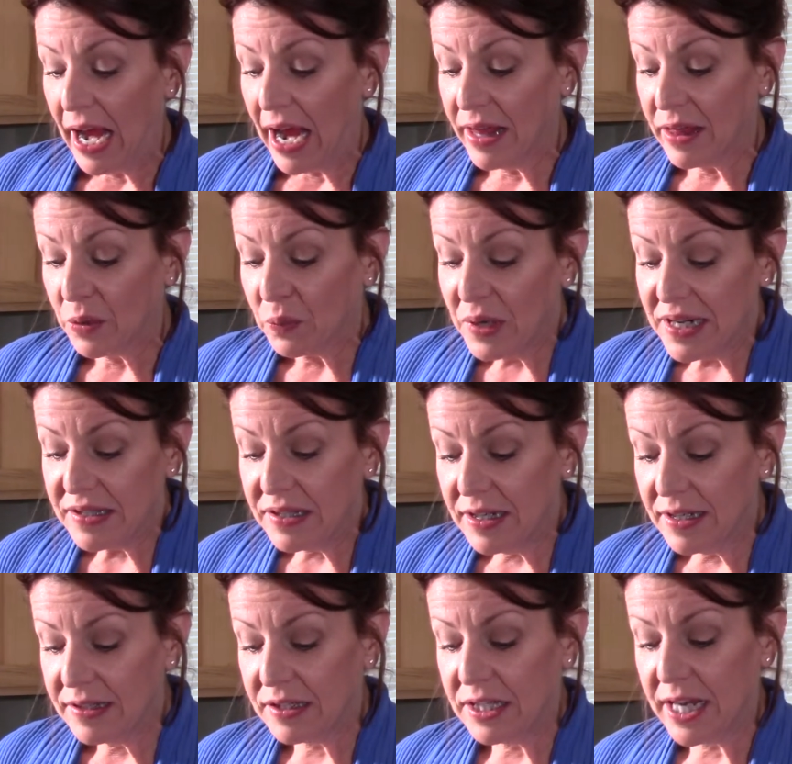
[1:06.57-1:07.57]
And the reason
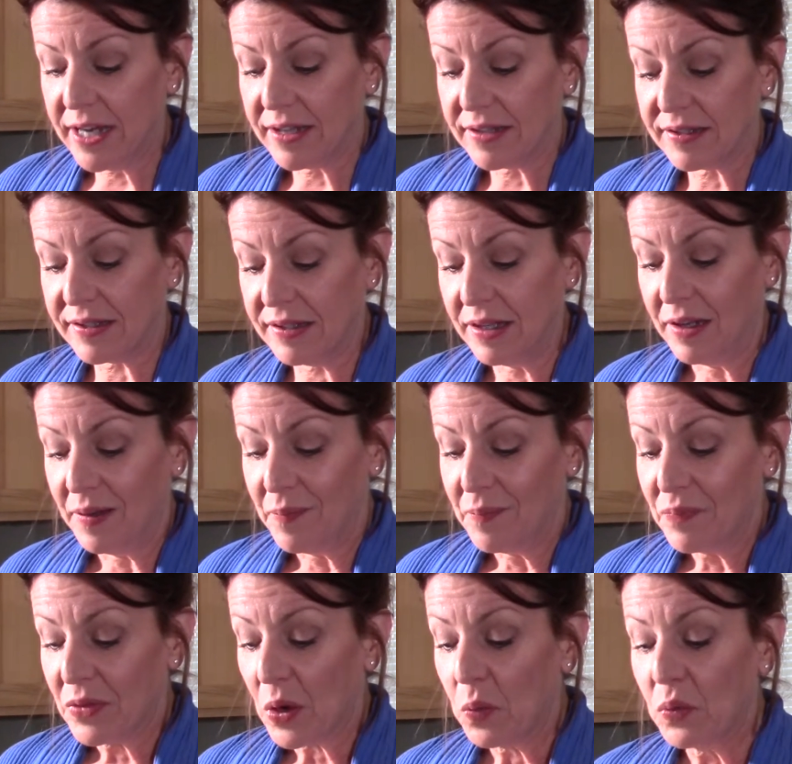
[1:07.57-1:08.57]
is this:
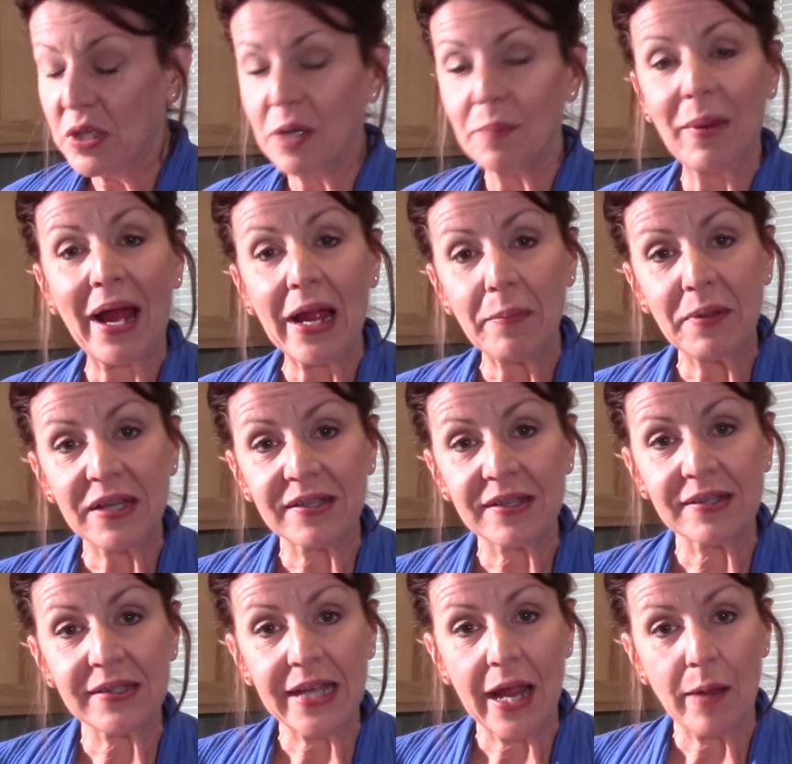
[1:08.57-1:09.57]
when you buy a piece
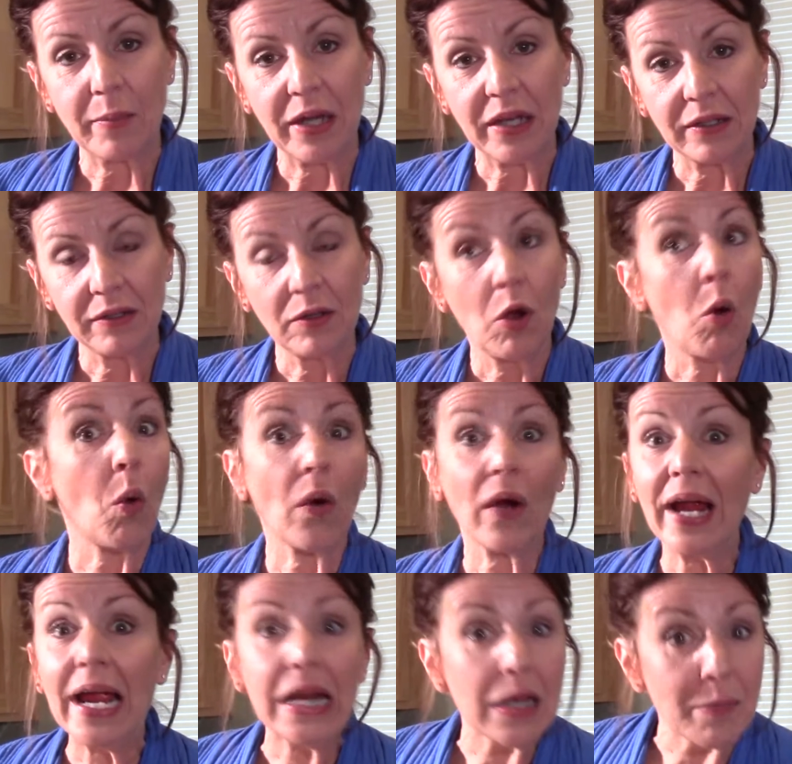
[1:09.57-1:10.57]
of salmon or
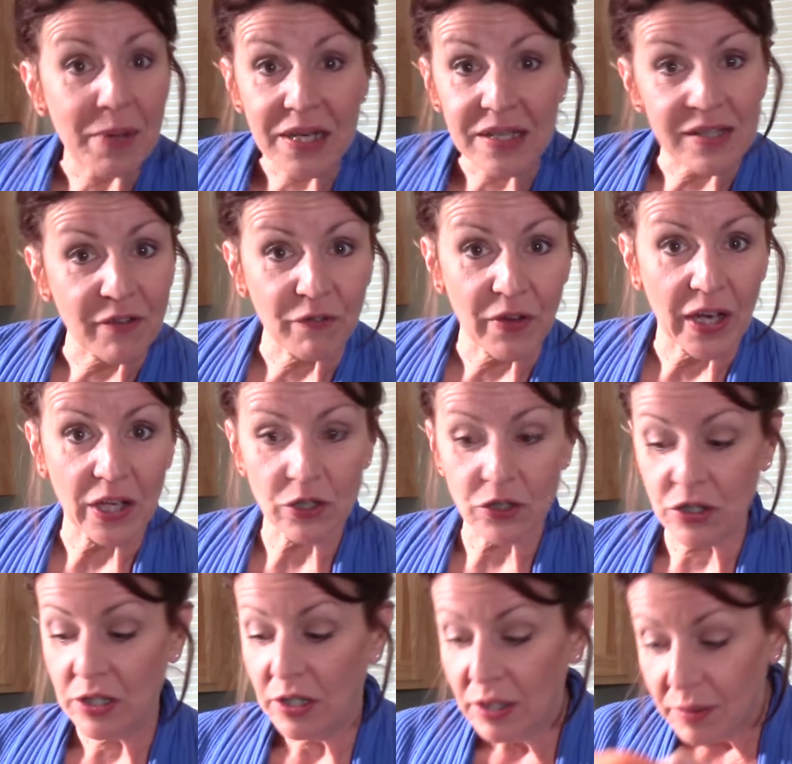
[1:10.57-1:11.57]
any piece of
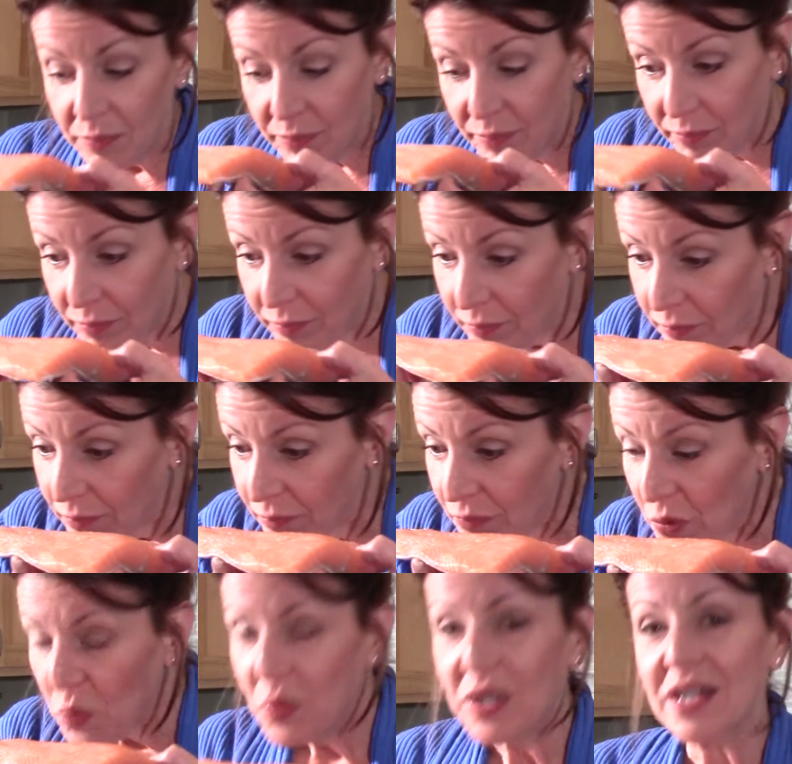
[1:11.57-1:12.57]
fish,
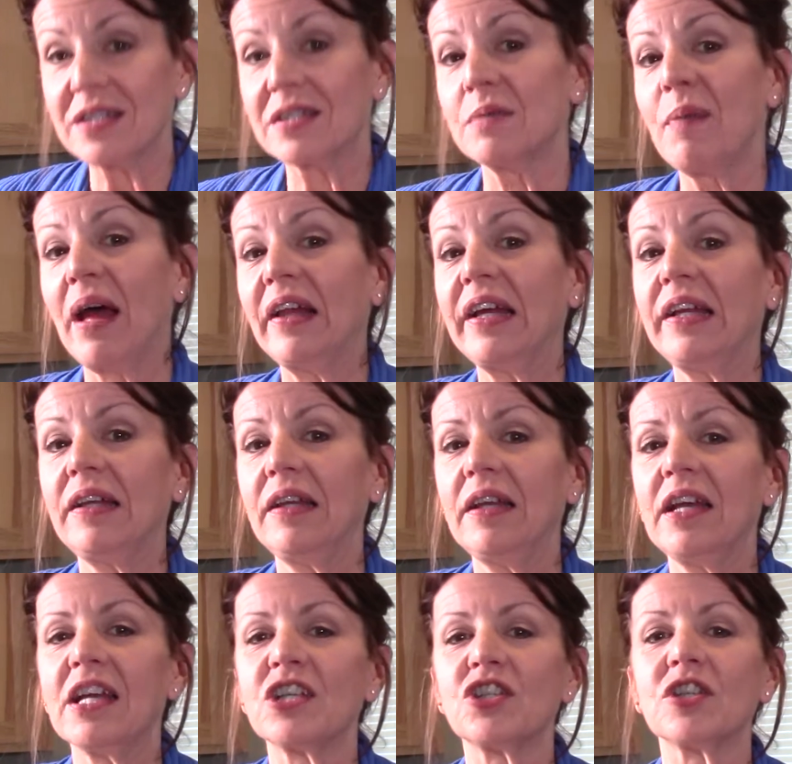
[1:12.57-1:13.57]
when you smell it,
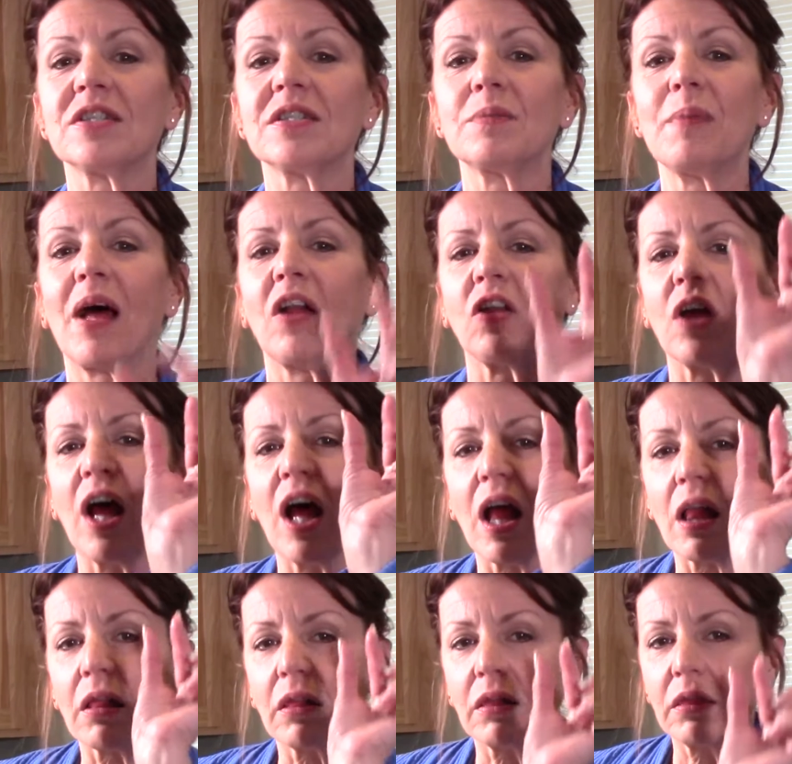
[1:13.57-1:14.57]
it should smell
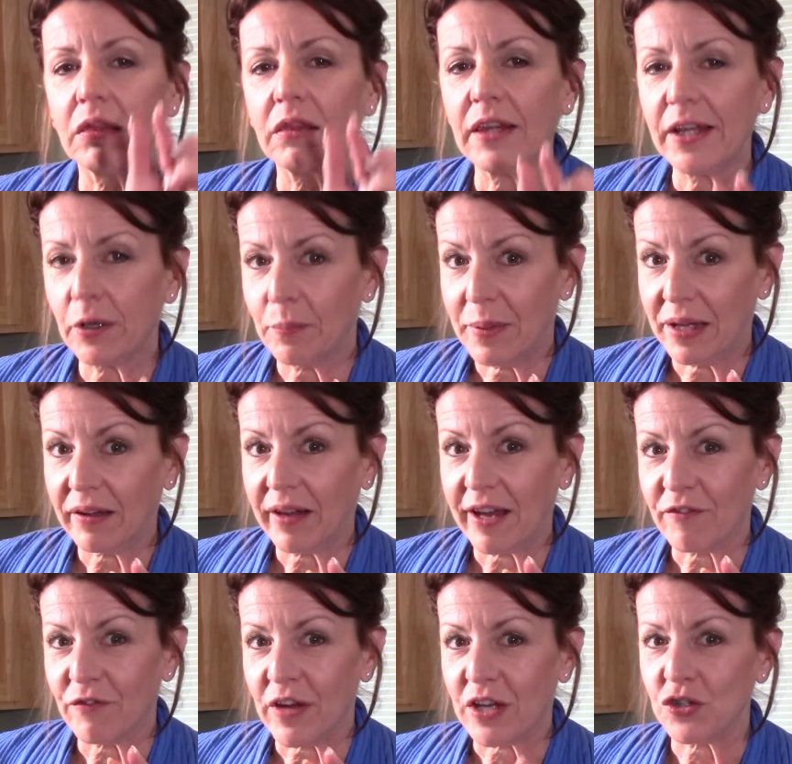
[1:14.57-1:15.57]
a little bit
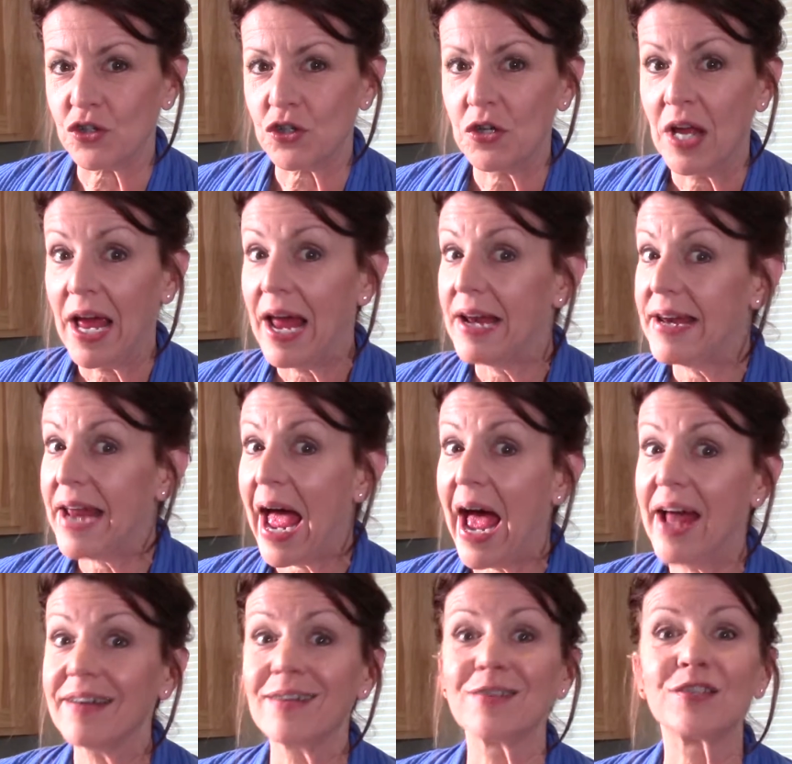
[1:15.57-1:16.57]
like fish.
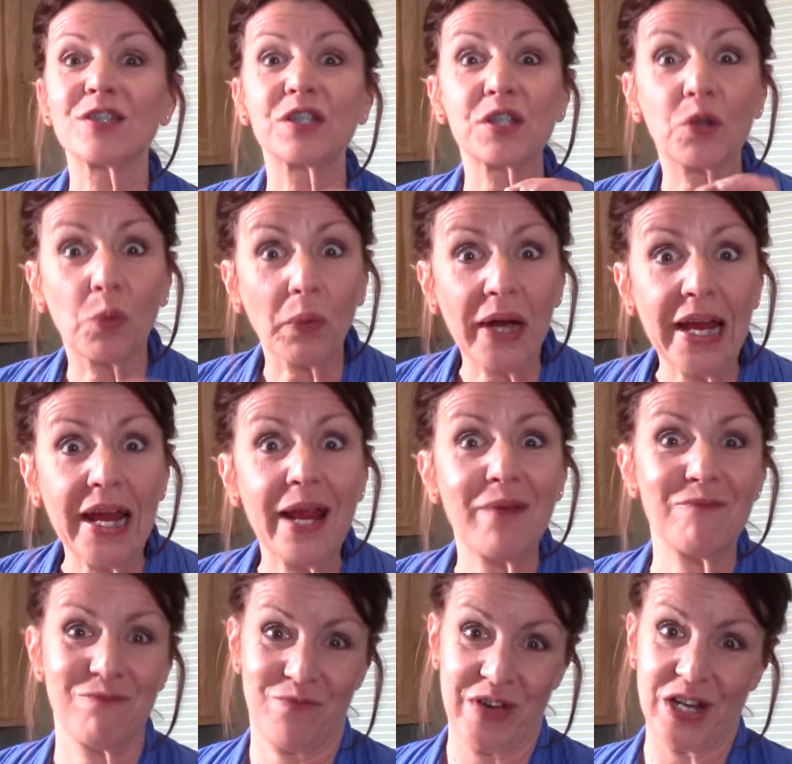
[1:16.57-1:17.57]
Not
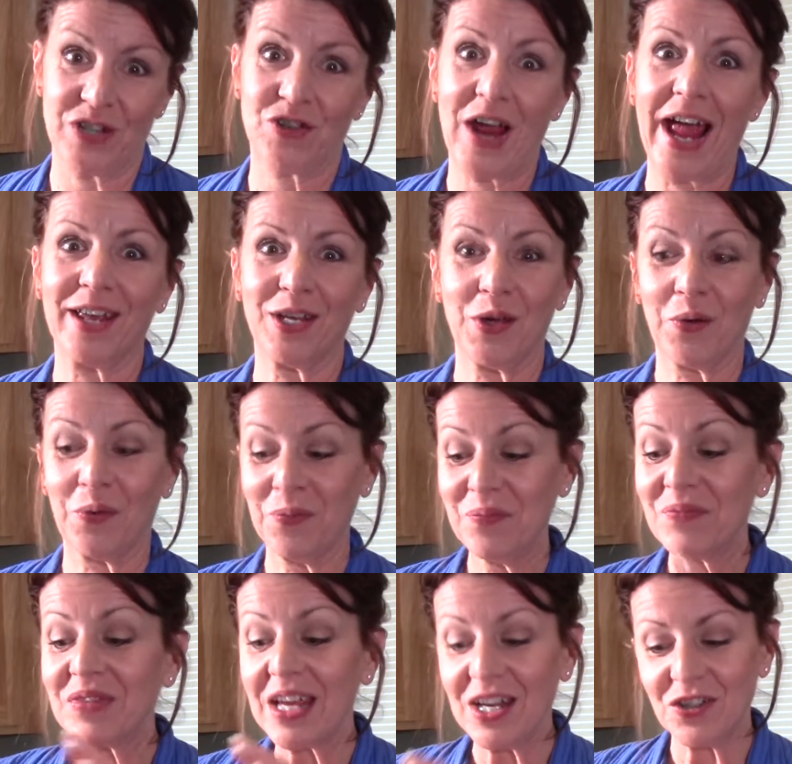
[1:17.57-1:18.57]
scream fish at you.
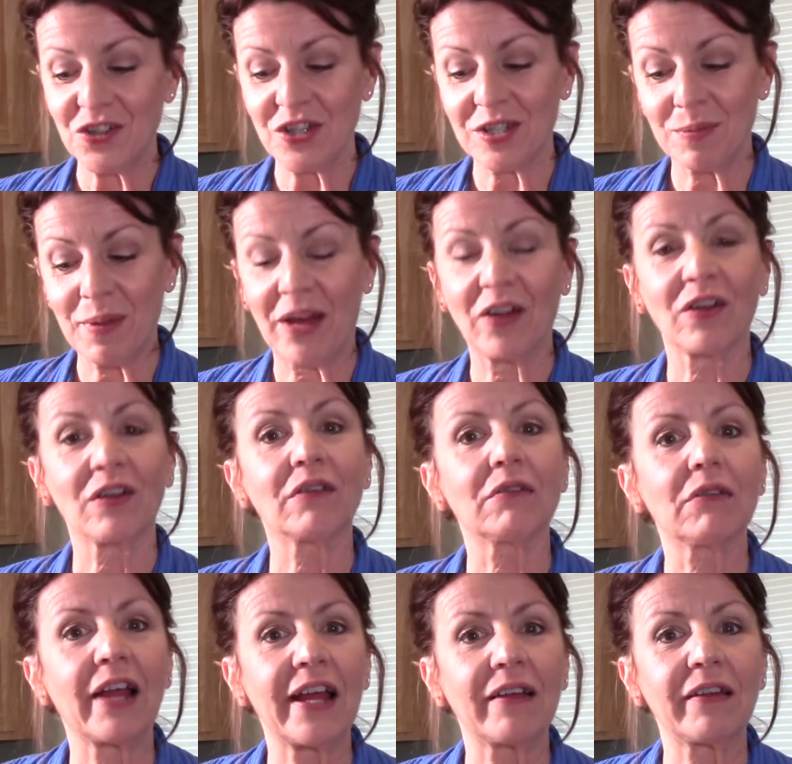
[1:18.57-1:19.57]
It should smell
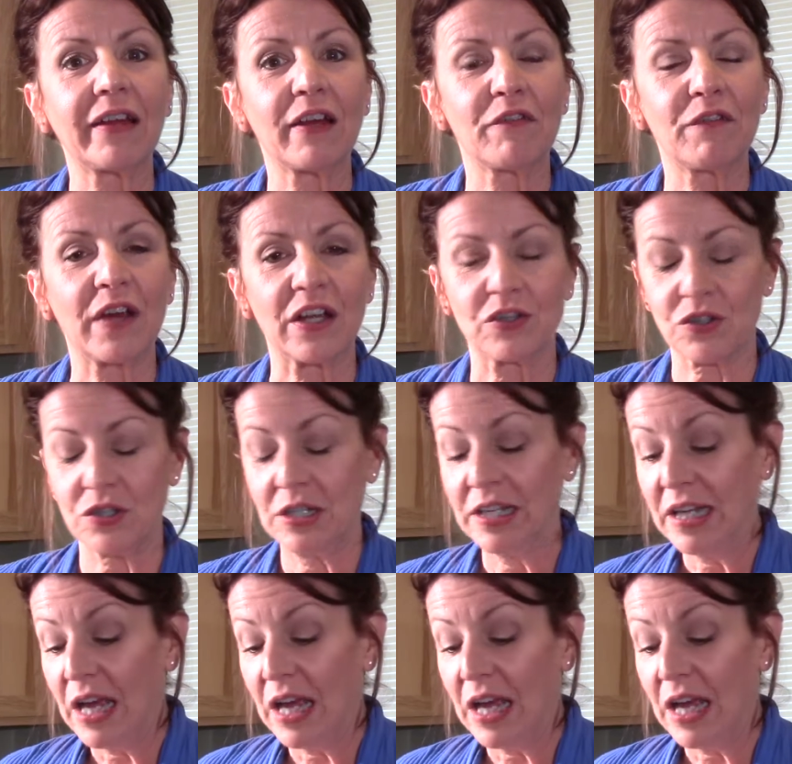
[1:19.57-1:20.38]
lightly of fish.